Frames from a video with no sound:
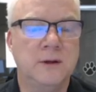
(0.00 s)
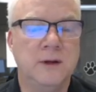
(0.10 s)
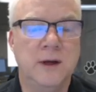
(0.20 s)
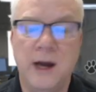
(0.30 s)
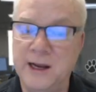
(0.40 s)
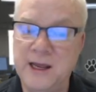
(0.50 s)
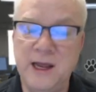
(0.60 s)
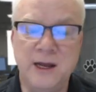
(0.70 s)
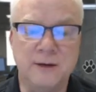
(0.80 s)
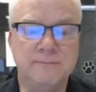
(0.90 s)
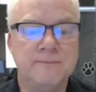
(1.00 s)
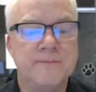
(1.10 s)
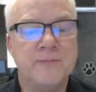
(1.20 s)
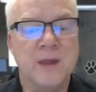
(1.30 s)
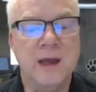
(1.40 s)
I can.
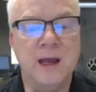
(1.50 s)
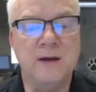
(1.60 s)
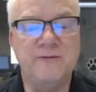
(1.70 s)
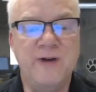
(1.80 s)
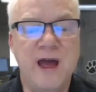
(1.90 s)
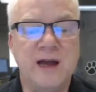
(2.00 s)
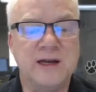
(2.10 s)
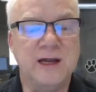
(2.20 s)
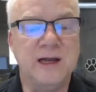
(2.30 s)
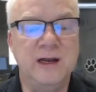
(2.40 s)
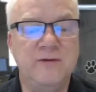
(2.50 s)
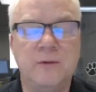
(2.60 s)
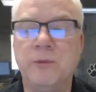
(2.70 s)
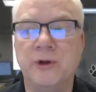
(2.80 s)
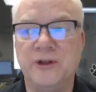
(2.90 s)
And in fact, I can even
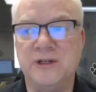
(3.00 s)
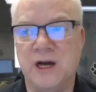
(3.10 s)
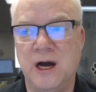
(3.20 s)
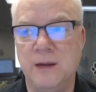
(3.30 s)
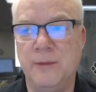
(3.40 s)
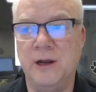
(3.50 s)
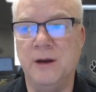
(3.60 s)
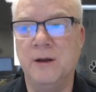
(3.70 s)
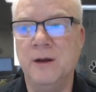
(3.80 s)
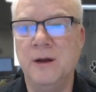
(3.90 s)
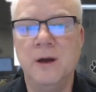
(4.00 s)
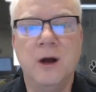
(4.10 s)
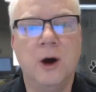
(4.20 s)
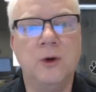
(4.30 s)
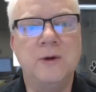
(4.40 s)
put the time in.
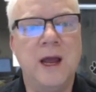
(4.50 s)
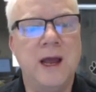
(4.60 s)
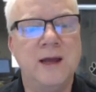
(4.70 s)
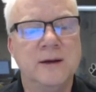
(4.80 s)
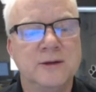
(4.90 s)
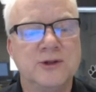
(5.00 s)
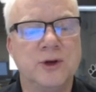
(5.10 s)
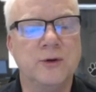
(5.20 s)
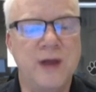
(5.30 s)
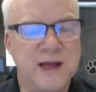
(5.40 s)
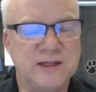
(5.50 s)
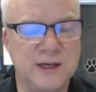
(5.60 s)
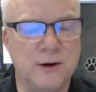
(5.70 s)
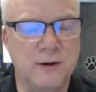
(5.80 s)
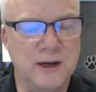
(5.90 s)
Okay, so that's
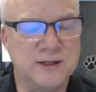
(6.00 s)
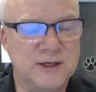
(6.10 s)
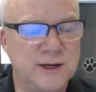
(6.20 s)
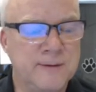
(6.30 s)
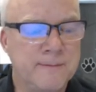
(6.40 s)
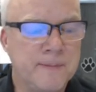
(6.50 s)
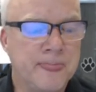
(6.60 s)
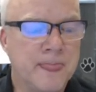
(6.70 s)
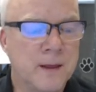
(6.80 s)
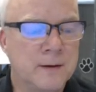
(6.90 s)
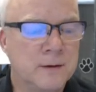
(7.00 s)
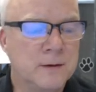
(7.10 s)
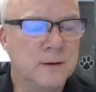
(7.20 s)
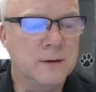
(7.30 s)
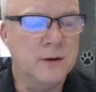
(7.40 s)
interesting.
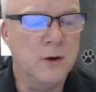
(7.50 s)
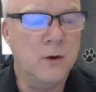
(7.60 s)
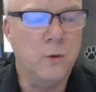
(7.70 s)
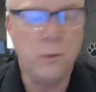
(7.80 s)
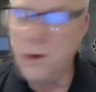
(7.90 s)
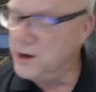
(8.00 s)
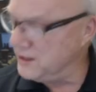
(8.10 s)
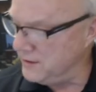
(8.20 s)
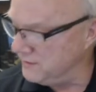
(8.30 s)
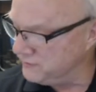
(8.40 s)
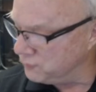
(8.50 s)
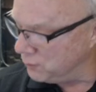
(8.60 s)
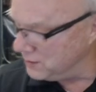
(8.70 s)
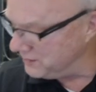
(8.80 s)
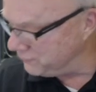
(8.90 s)
What
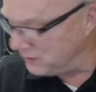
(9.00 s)
if we